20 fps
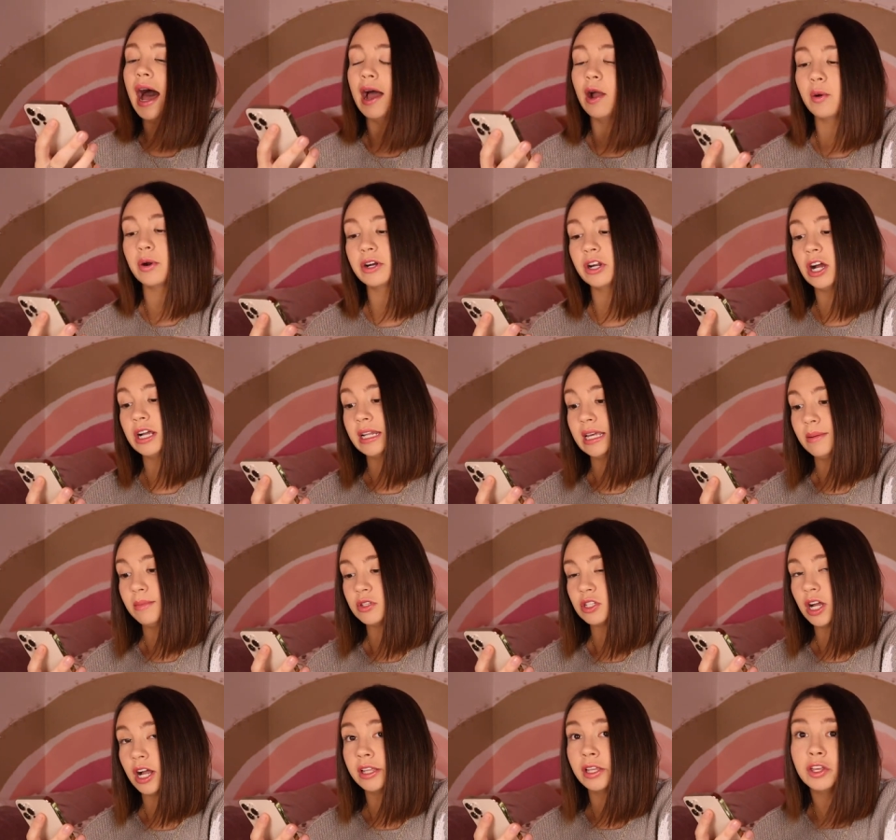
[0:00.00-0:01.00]
I ordered it on
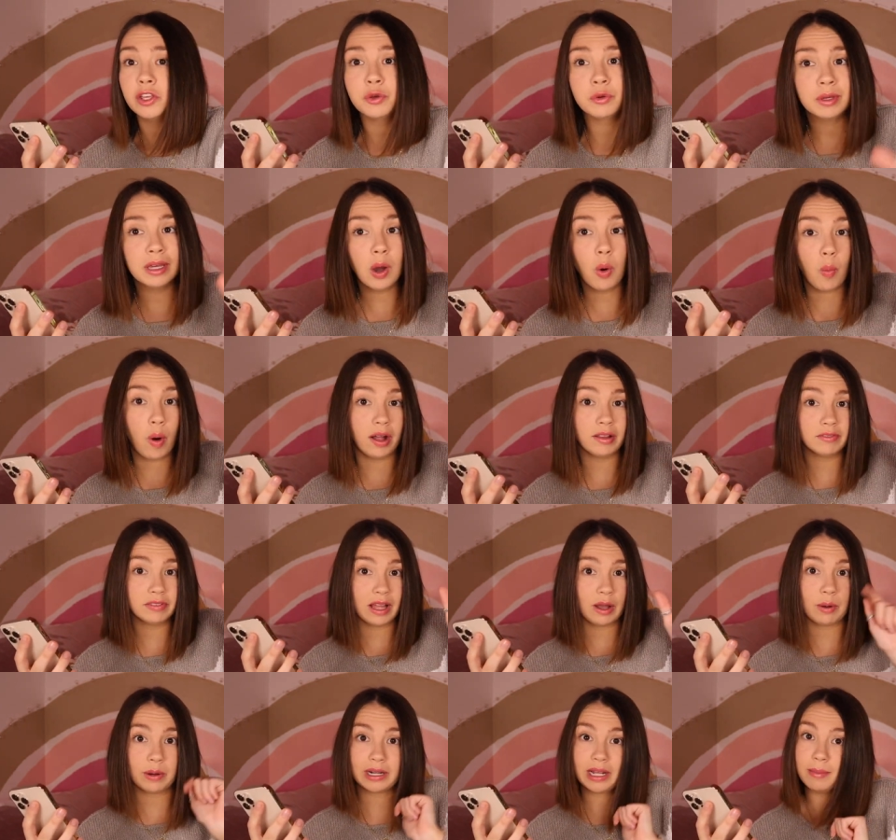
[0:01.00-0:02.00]
Amazon. You can get
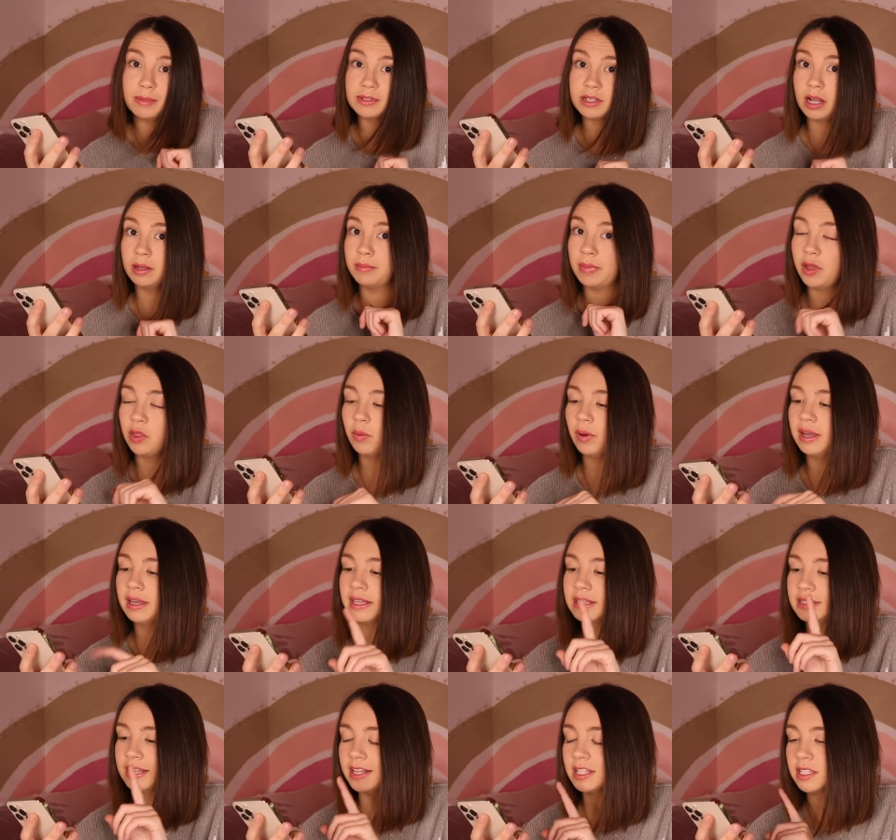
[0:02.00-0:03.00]
Wildflower on Amazon by the way
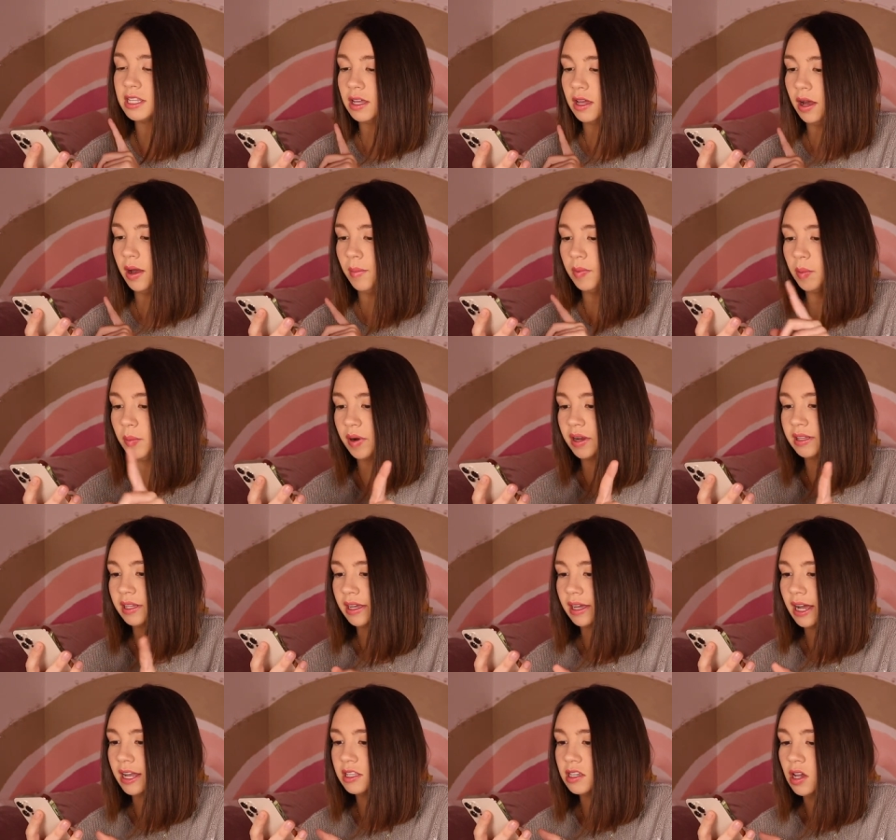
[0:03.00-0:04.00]
because that's um, the brand
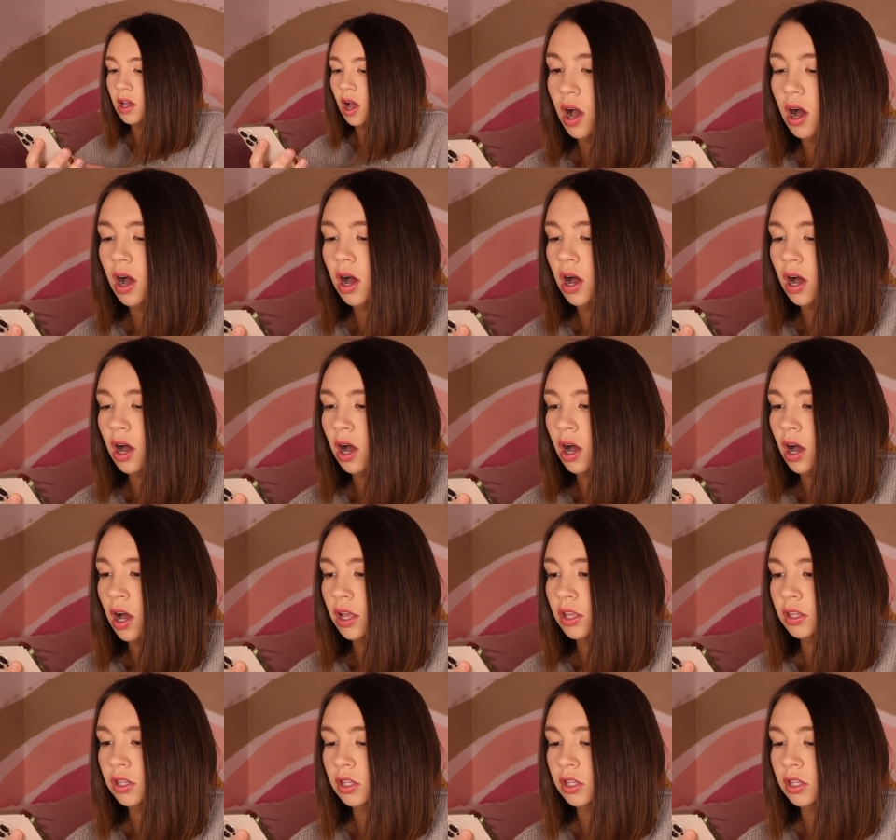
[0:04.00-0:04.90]
I got.